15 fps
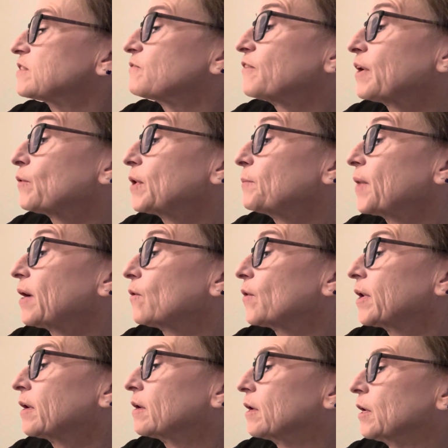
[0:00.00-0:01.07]
very
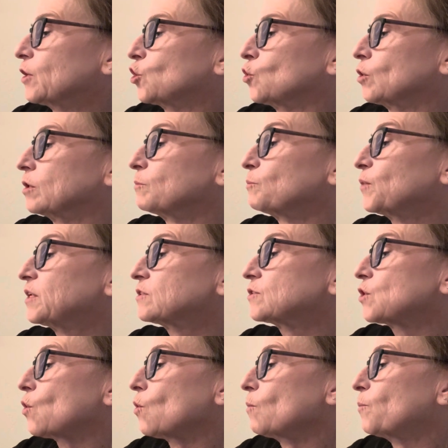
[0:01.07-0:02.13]
merry. It couldn't be
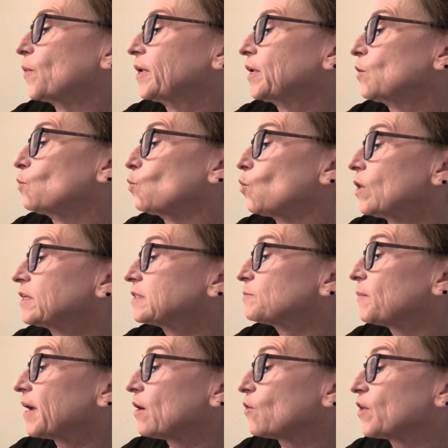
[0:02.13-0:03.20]
so, but it was
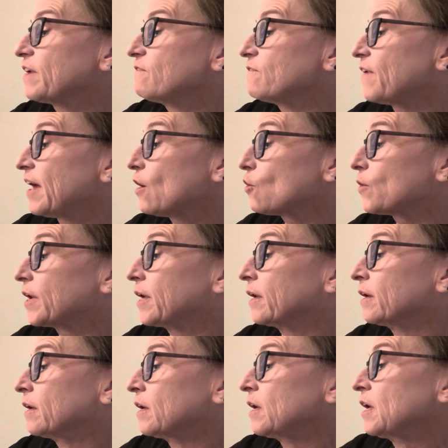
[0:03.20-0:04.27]
merry, very.
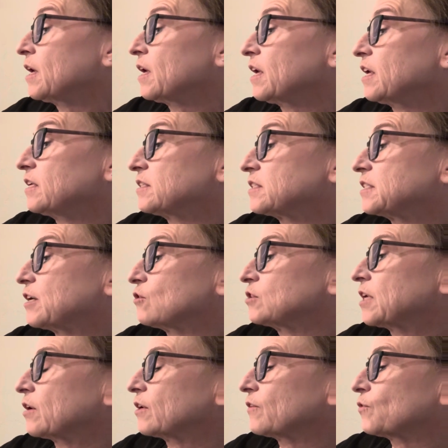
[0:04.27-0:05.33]
He stared
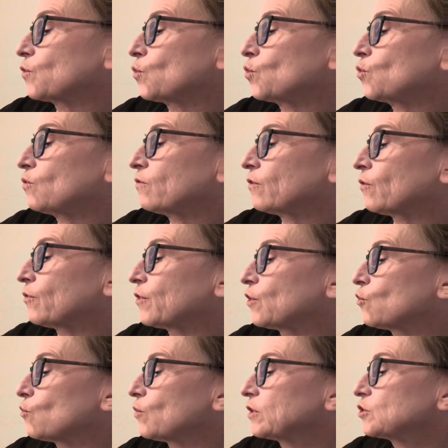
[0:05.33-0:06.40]
down at the Whoville. The
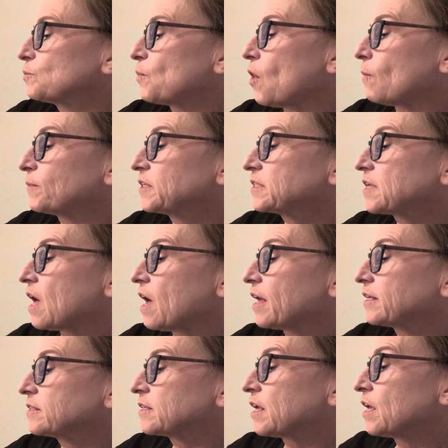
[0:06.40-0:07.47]
Grinch popped his
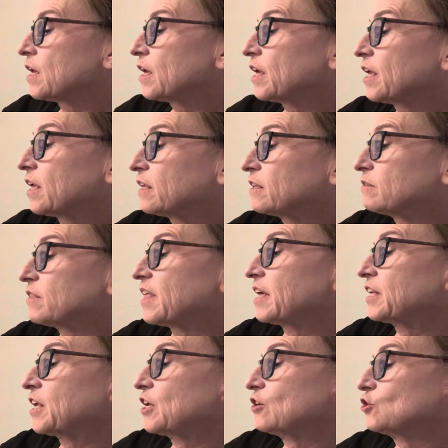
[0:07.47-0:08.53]
eyes.
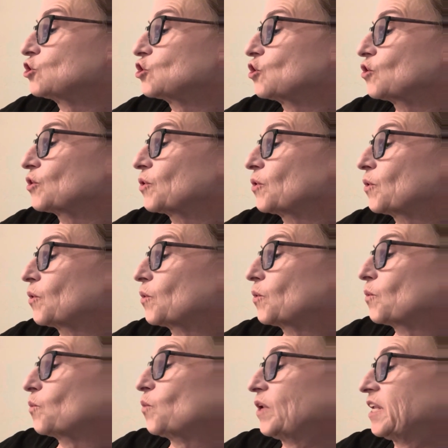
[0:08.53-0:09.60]
Then he shook
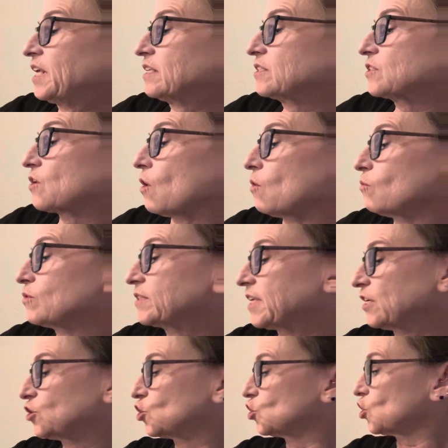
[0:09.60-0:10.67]
when he saw was
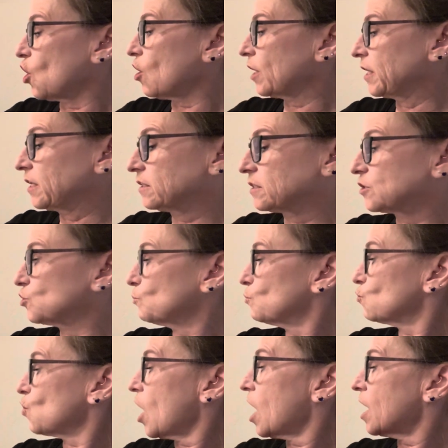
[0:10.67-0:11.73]
a shocking
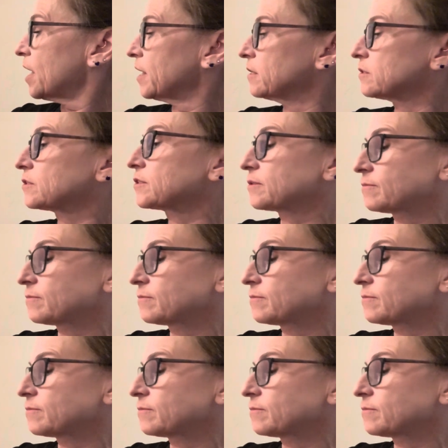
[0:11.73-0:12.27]
surprise.